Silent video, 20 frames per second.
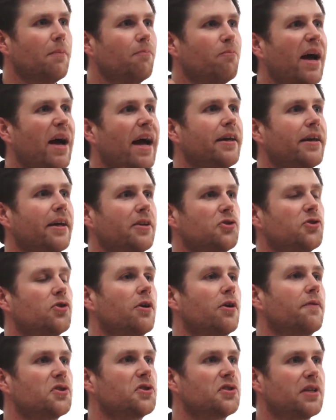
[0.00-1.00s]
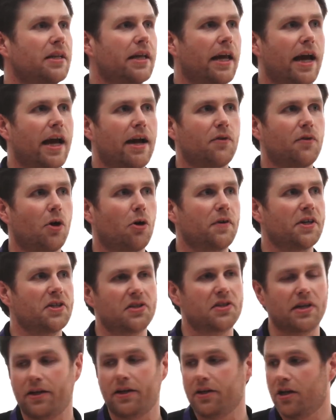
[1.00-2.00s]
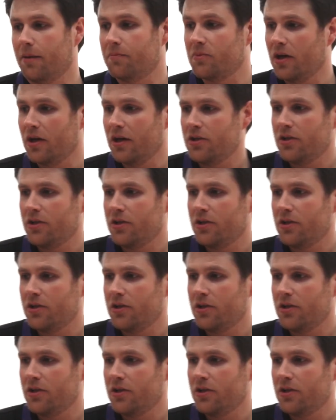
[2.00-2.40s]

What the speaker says: back-end servers that they have already standing up.